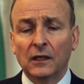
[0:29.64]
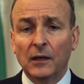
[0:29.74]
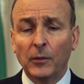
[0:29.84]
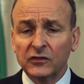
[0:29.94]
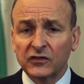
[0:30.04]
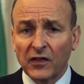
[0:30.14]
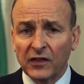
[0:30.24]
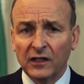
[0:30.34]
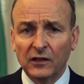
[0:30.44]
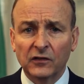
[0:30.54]
Amongst
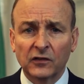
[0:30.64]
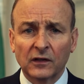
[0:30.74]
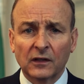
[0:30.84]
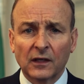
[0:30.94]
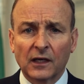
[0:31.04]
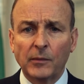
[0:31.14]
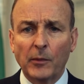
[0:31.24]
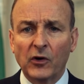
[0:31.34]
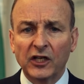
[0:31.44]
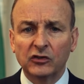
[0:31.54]
these,
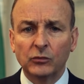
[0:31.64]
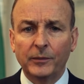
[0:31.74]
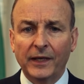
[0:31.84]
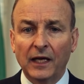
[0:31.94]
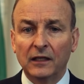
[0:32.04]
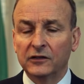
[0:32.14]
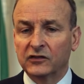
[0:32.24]
commemoration will be held in